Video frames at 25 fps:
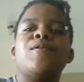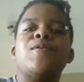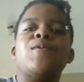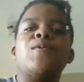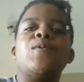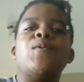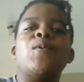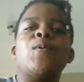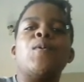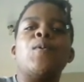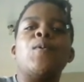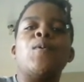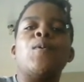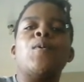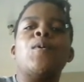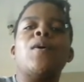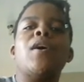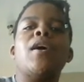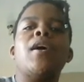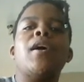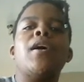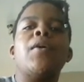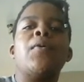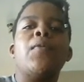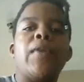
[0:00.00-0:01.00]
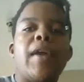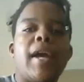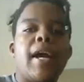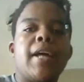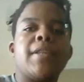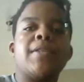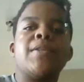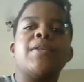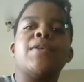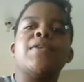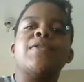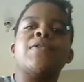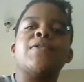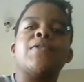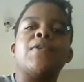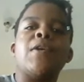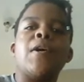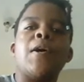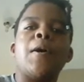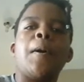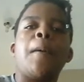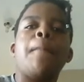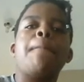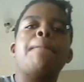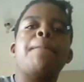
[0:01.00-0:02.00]
to uh, react to the
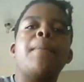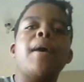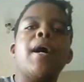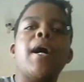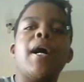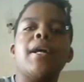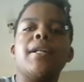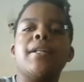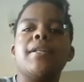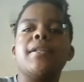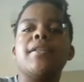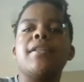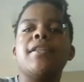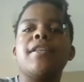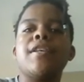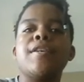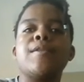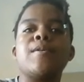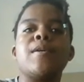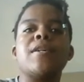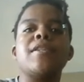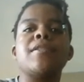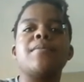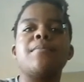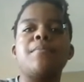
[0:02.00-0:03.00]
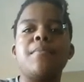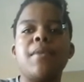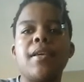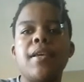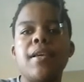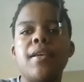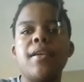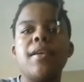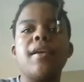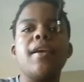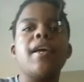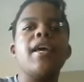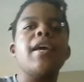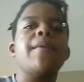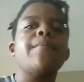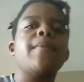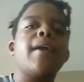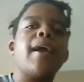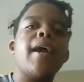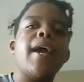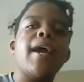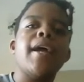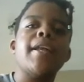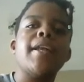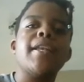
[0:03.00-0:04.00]
song. But this is me,
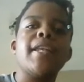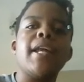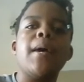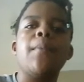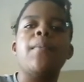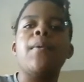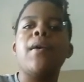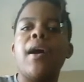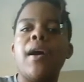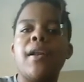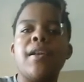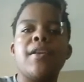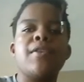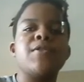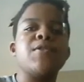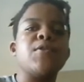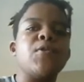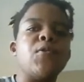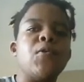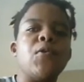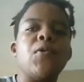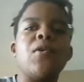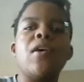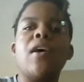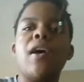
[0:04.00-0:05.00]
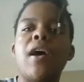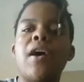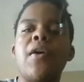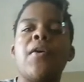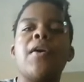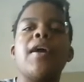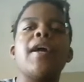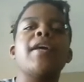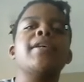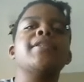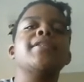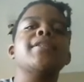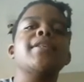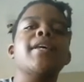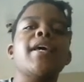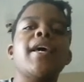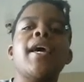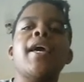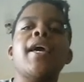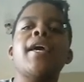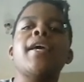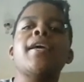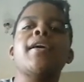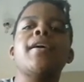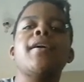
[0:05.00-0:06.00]
MK double underscore
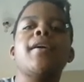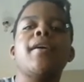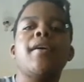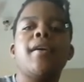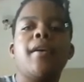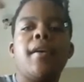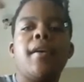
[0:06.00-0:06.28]
RSA,